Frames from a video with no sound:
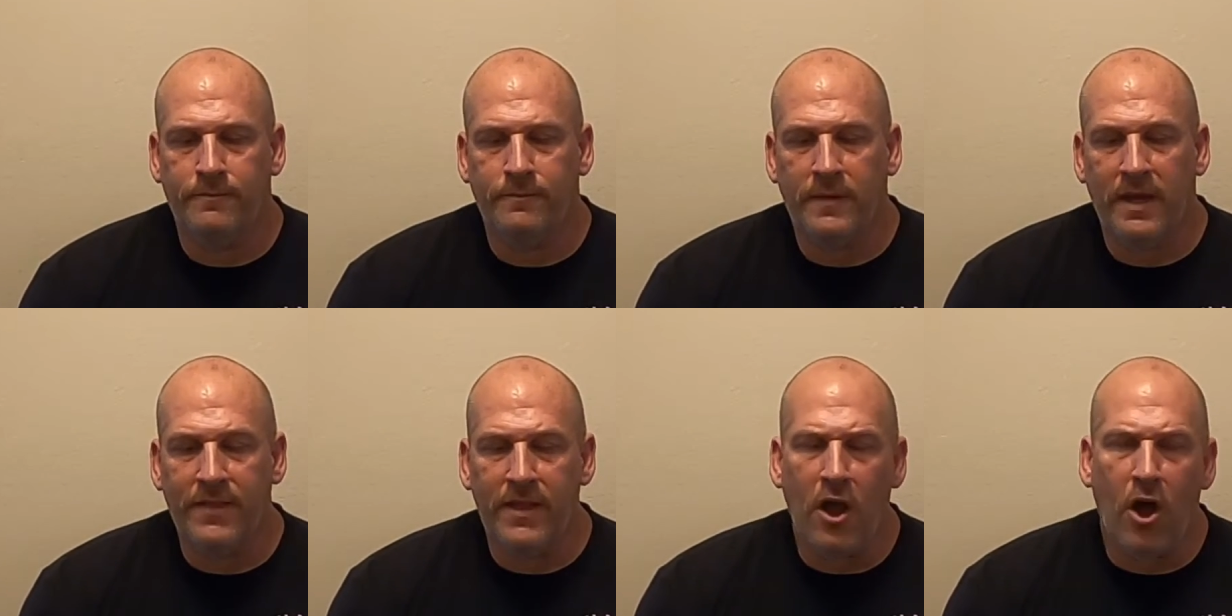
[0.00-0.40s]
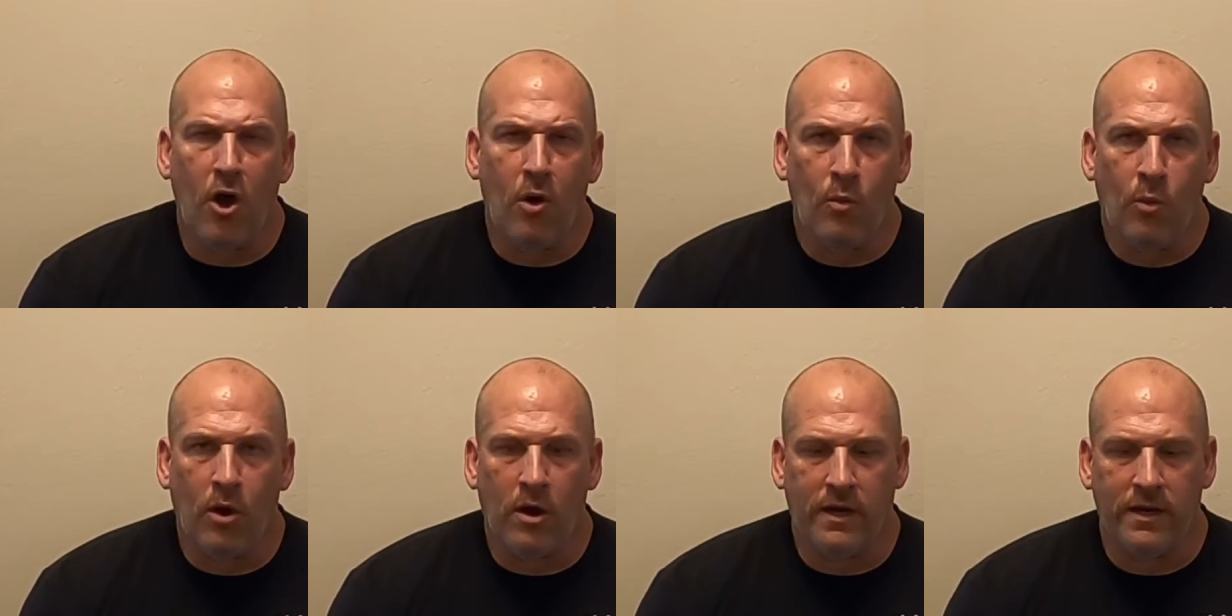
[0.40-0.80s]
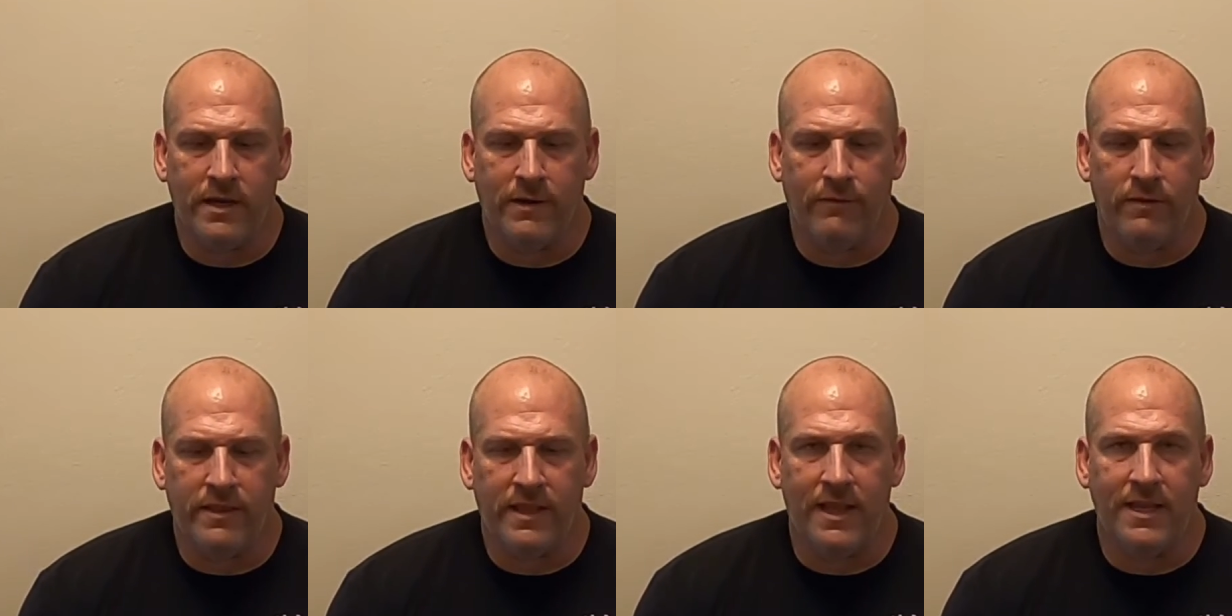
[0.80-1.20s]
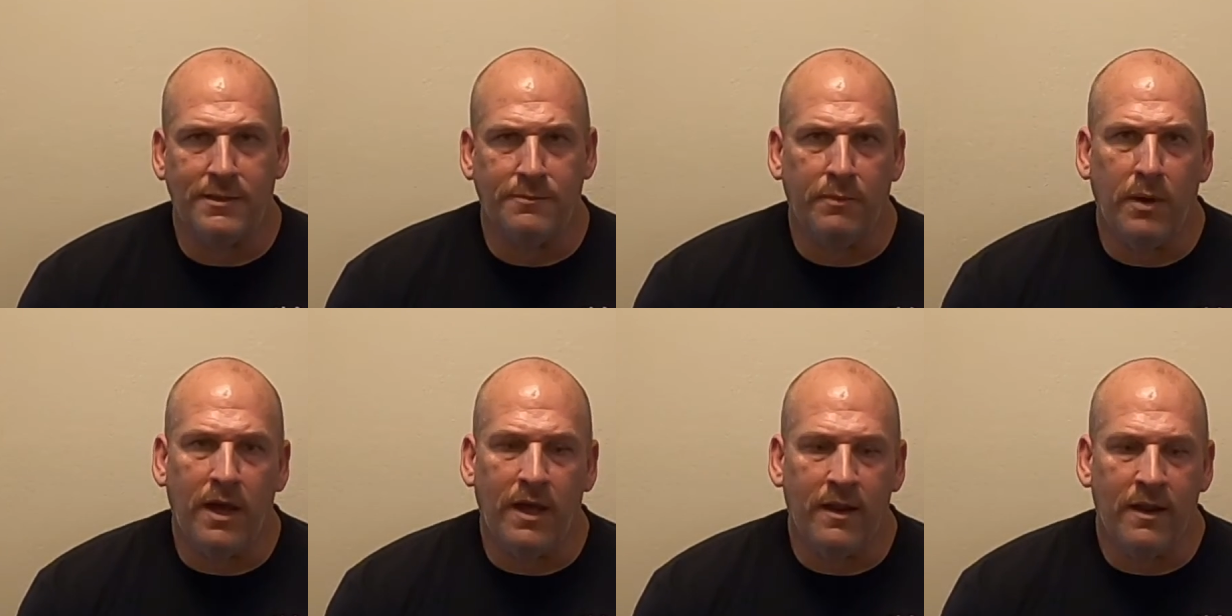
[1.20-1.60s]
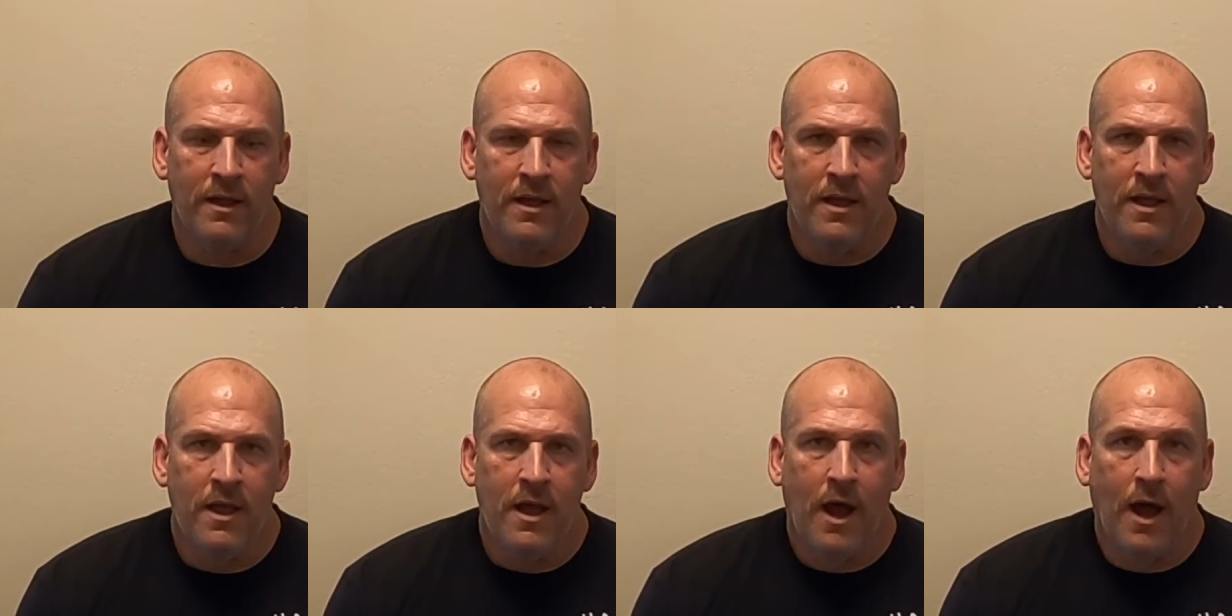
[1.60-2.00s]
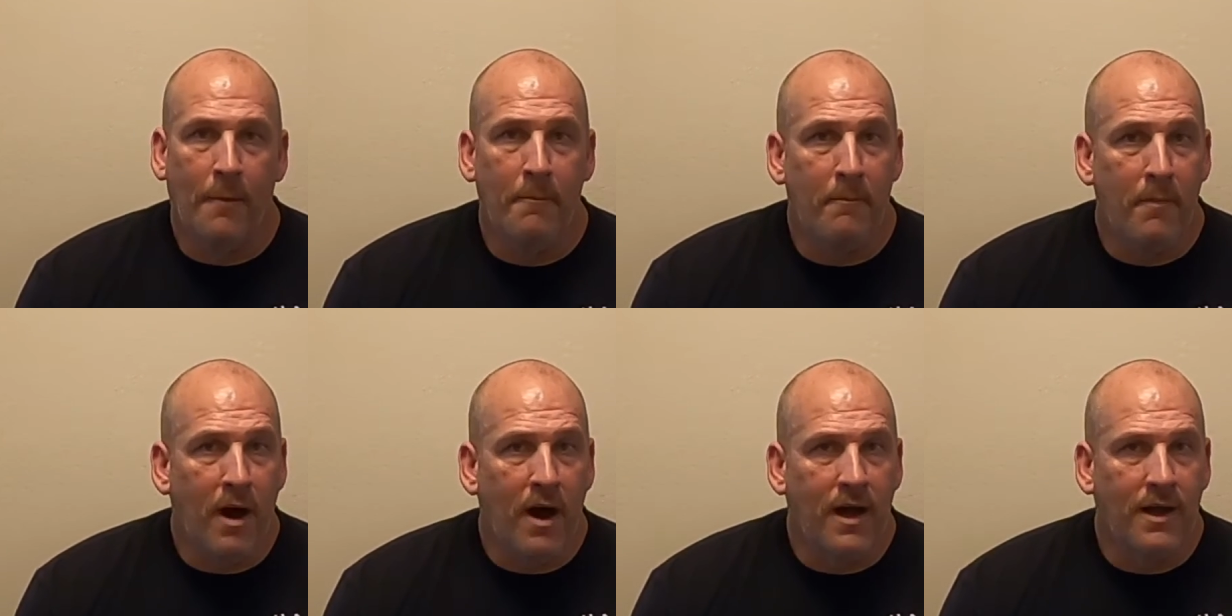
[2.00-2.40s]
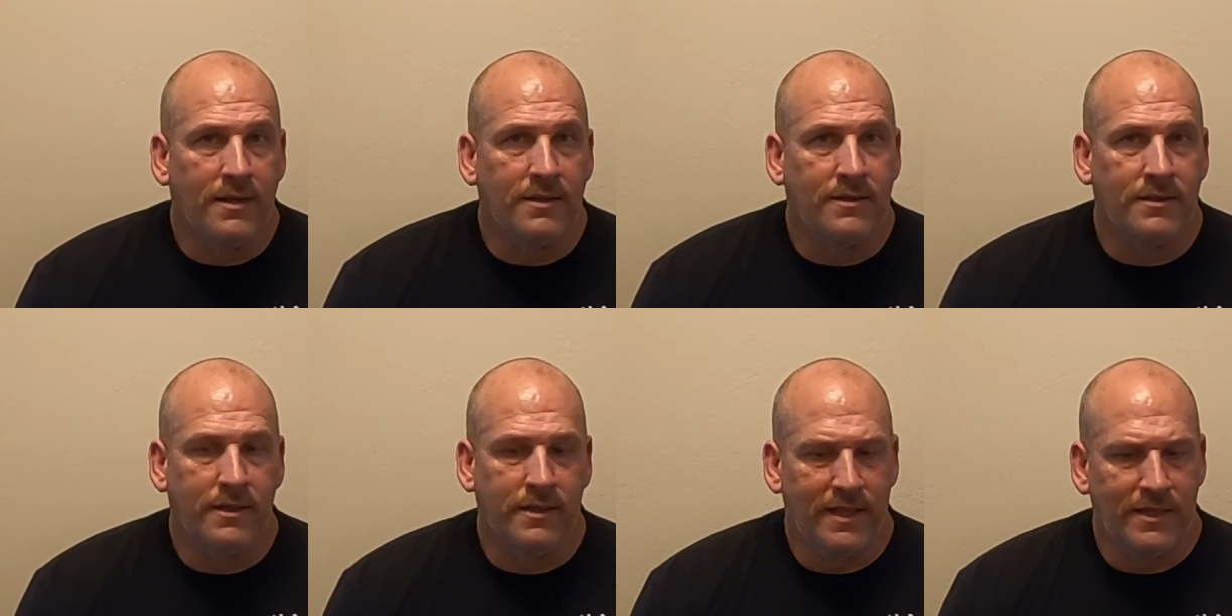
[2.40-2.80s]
and they all work in different things, but a must,